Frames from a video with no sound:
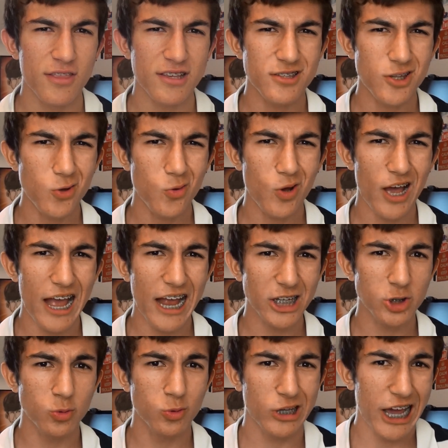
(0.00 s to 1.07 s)
There's no
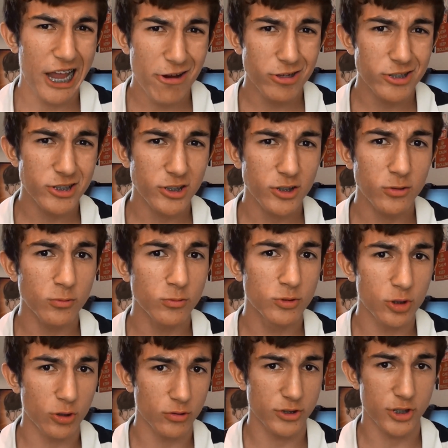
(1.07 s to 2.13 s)
actual character called
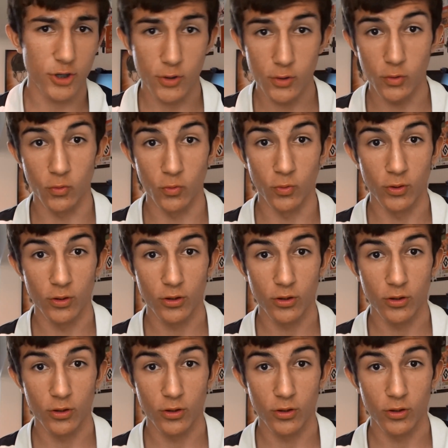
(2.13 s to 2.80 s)
Doctor Who.